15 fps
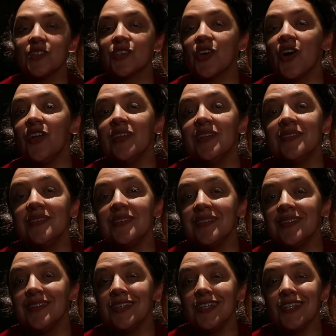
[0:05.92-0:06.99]
Scotland,
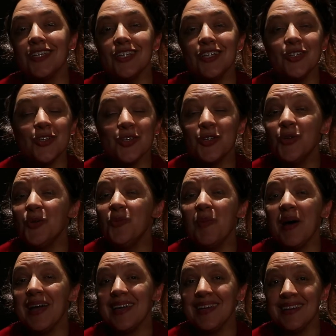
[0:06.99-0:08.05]
you're no
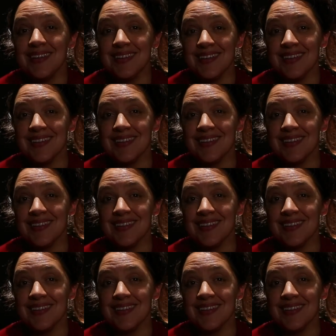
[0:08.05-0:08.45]
mine,